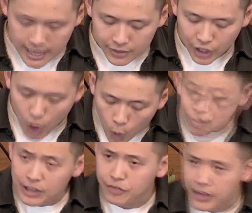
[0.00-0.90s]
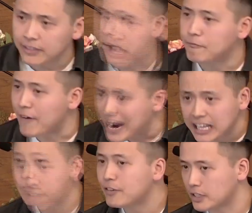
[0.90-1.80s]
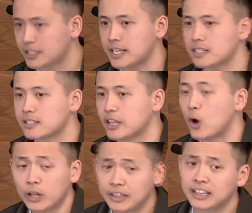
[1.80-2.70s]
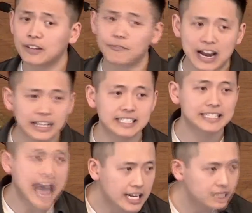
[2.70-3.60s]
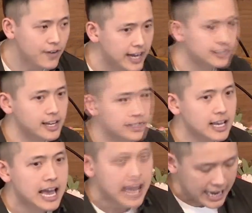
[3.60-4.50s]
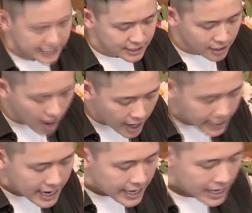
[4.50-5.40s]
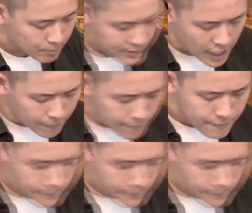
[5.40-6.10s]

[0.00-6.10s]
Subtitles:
the only thing that finally fills us, the only thing that finally satisfies us is God himself.